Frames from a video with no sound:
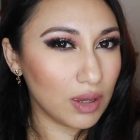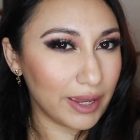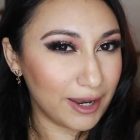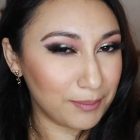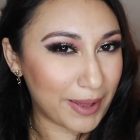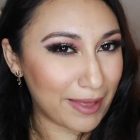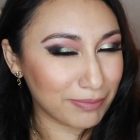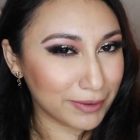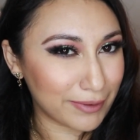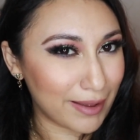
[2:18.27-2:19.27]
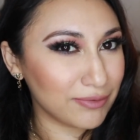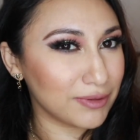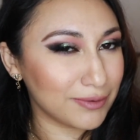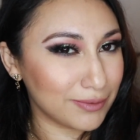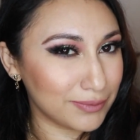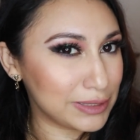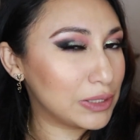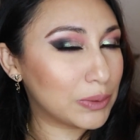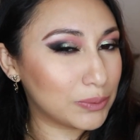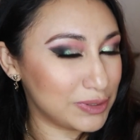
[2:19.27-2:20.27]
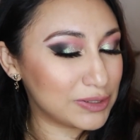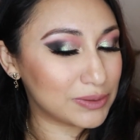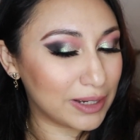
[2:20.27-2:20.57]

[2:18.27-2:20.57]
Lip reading: And Mcgrath, so we know